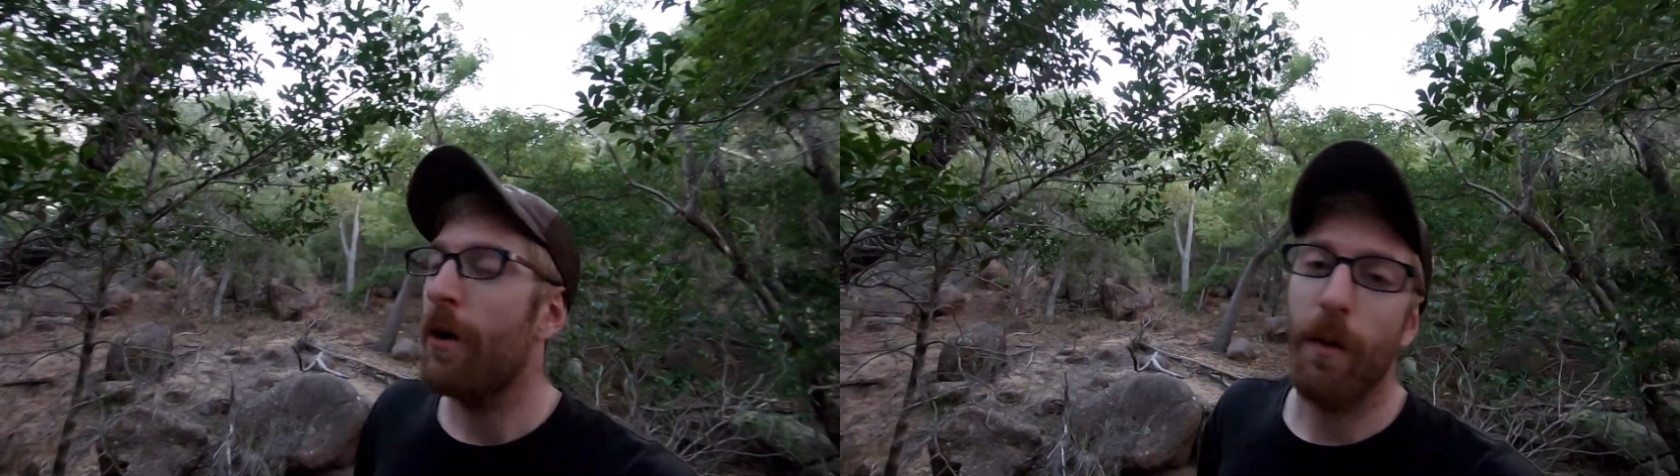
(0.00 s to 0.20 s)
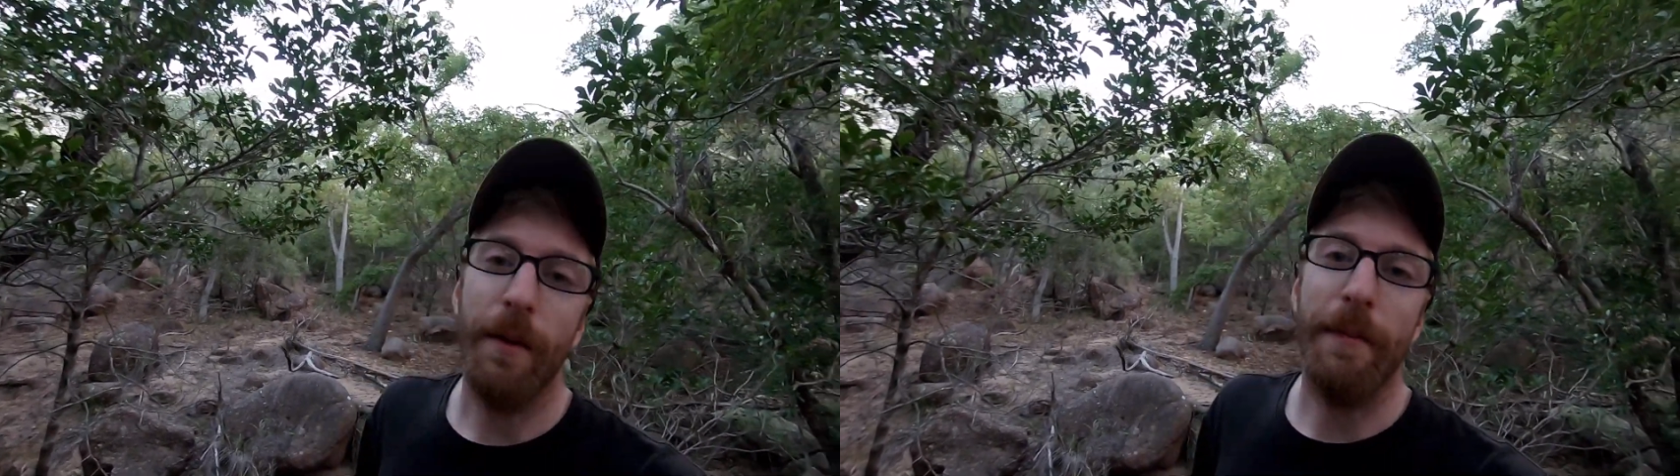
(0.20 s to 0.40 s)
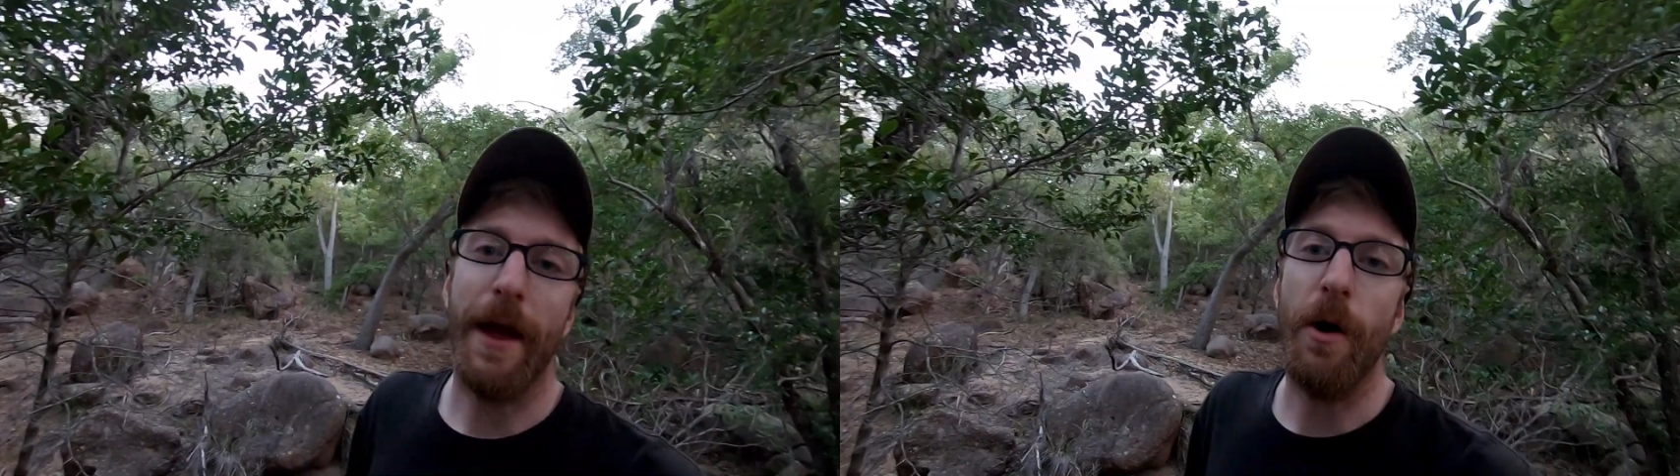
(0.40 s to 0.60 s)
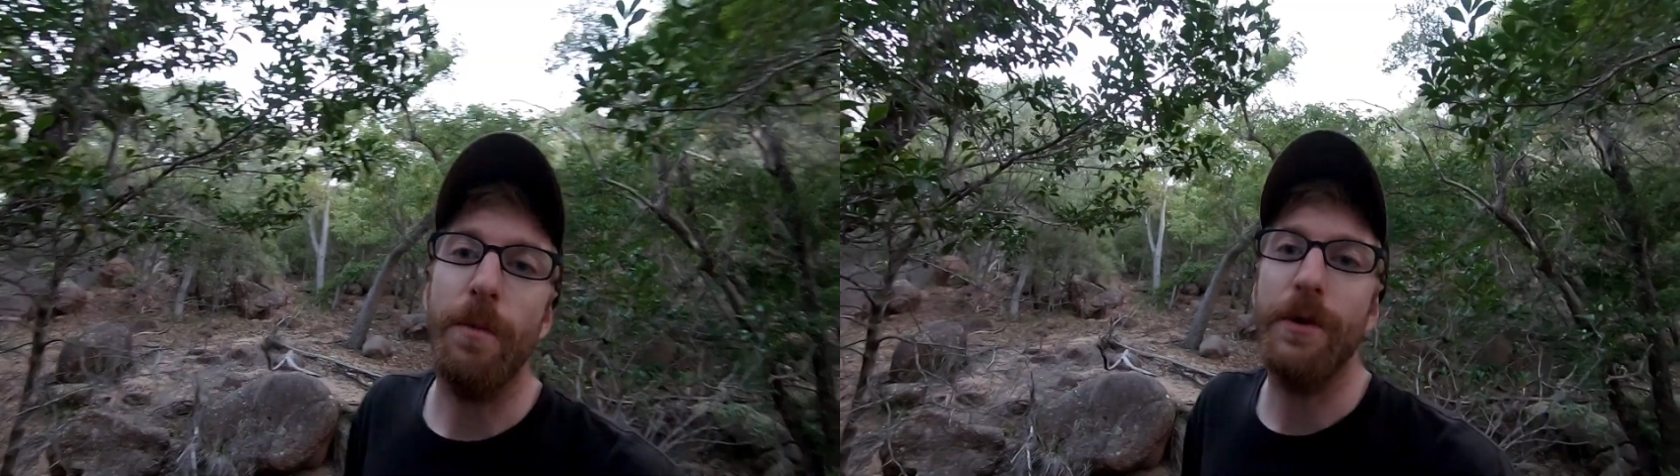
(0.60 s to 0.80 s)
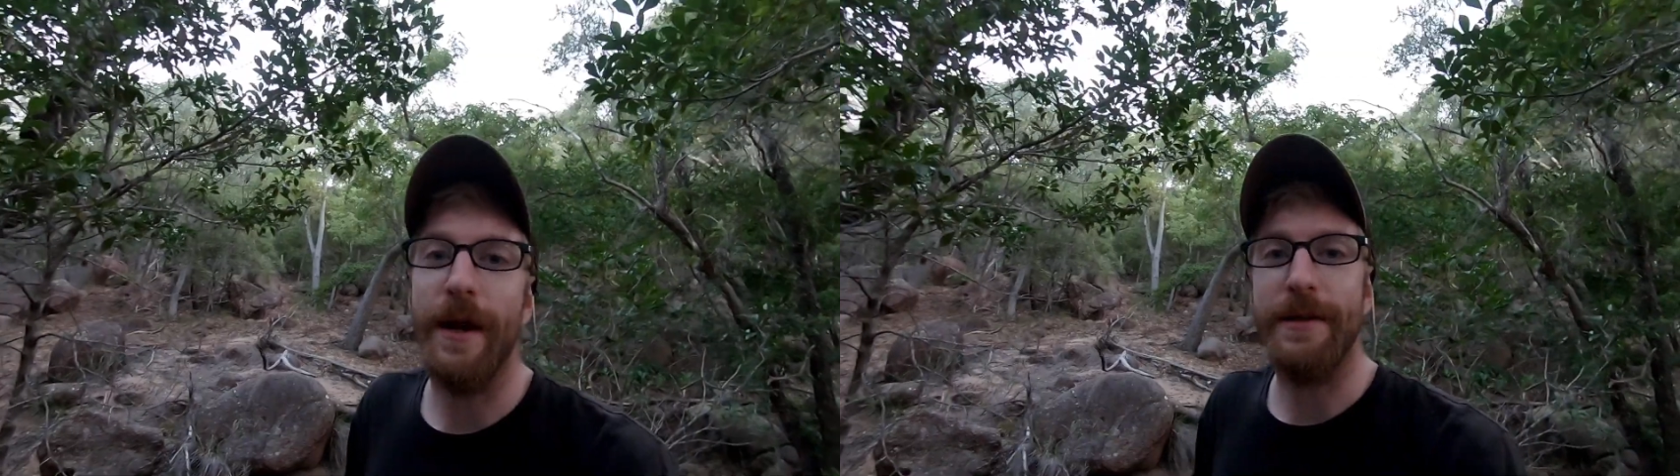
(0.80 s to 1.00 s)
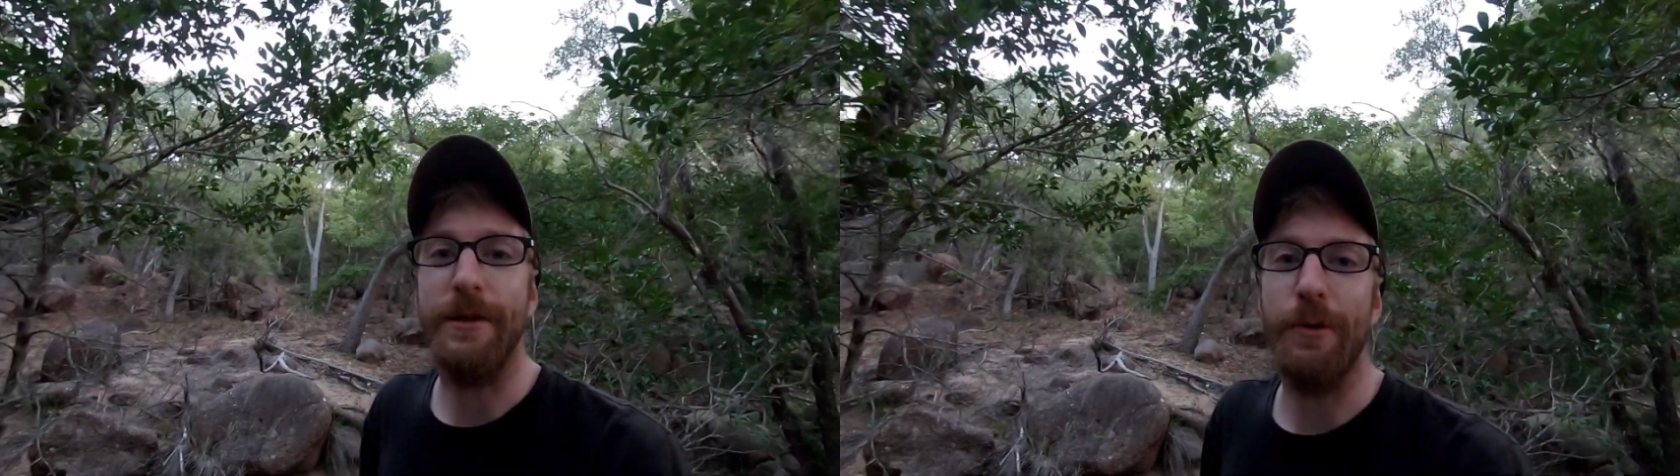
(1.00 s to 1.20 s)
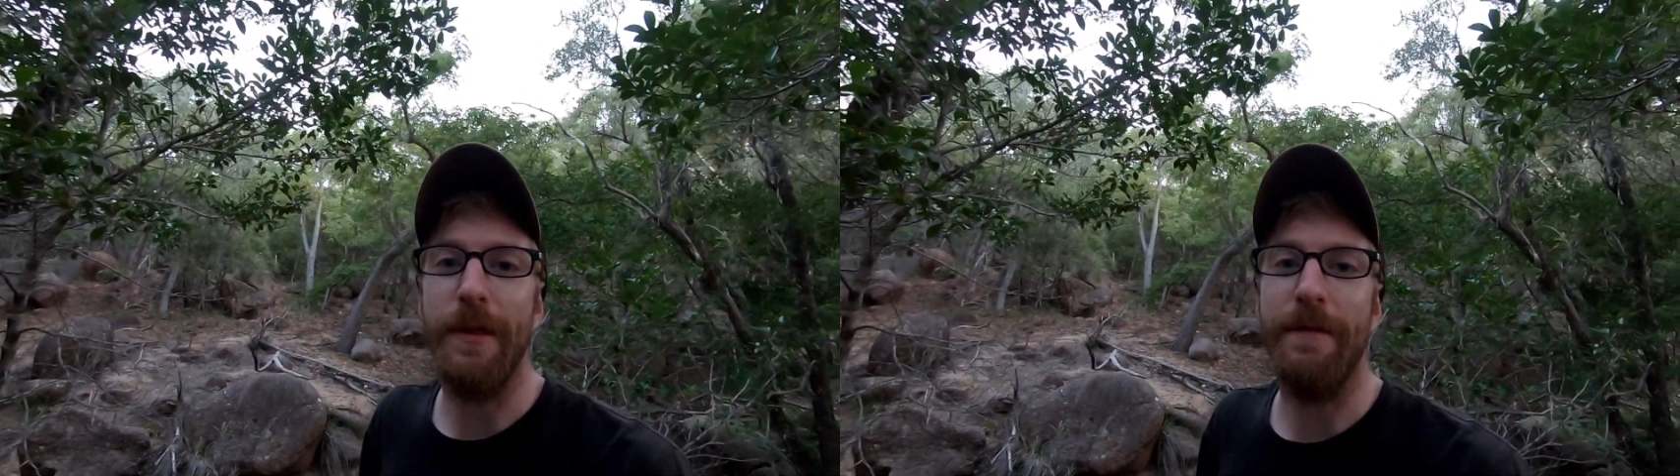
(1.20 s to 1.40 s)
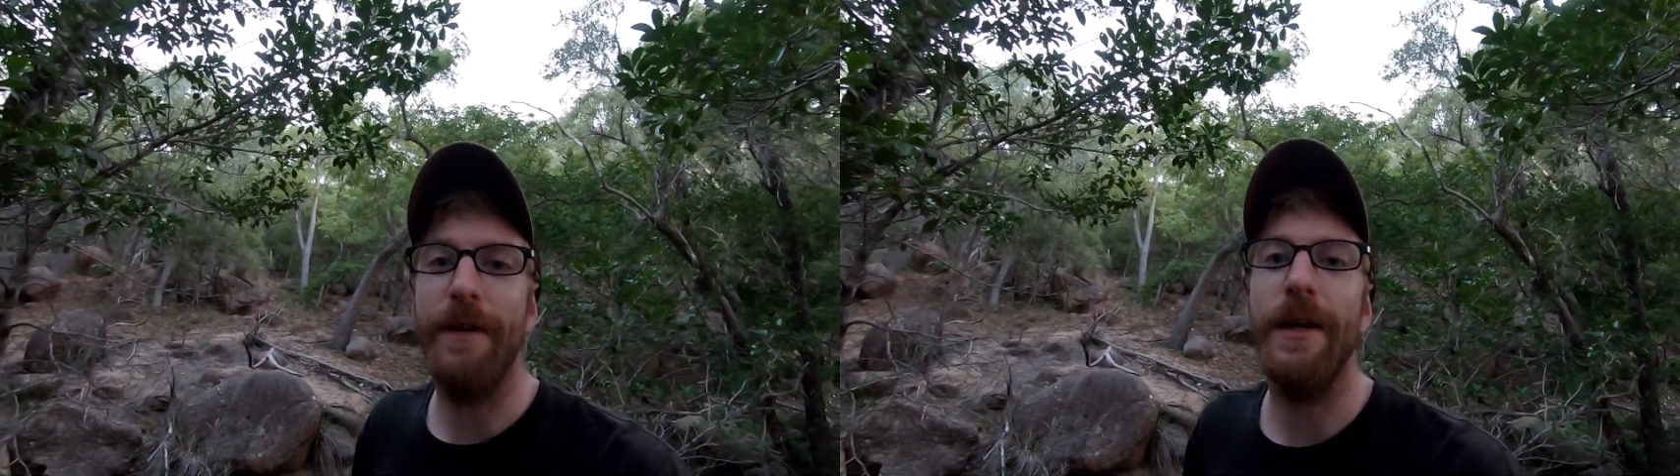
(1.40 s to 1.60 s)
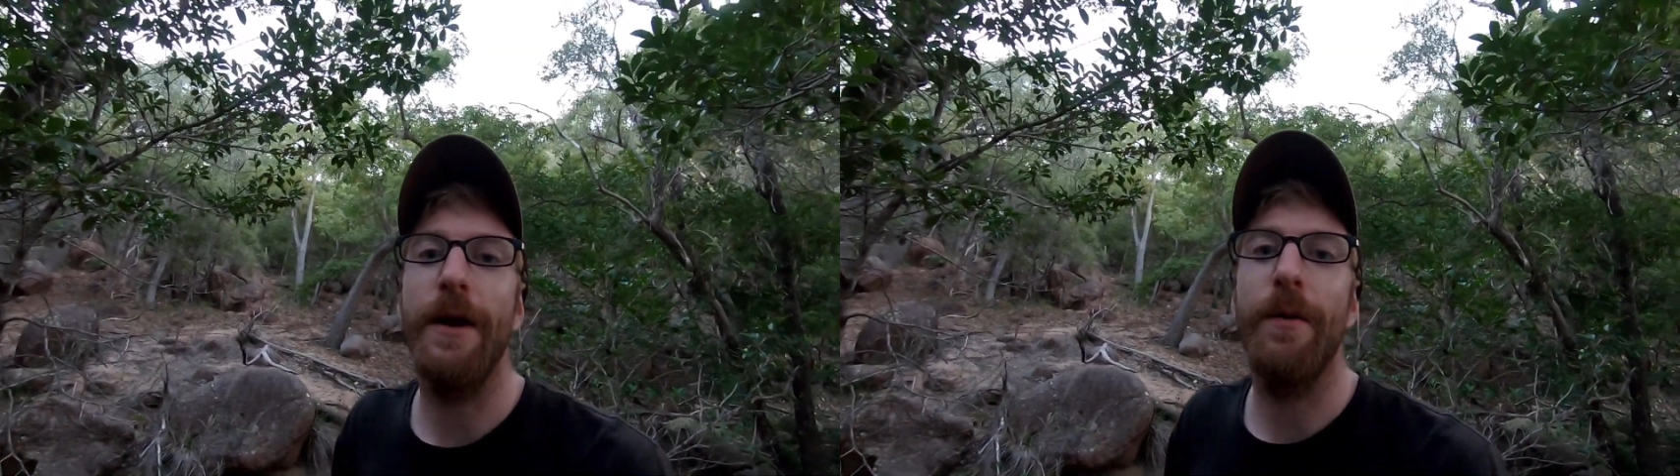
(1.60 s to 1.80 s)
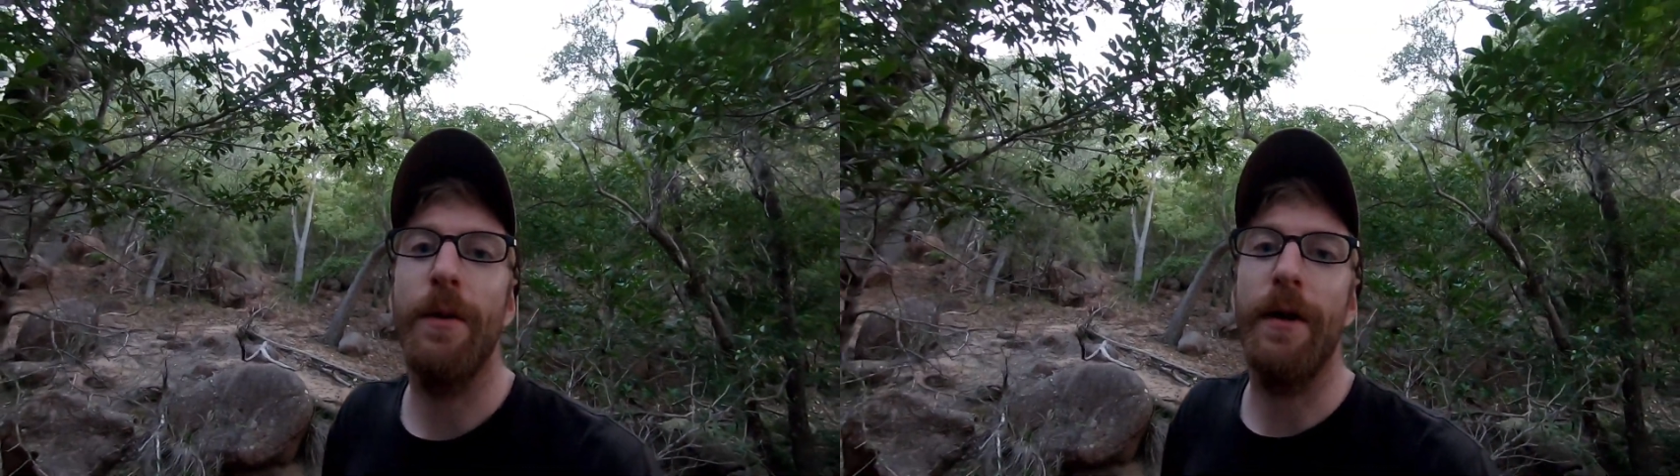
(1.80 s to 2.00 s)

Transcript: Well, I hope you guys enjoyed the video.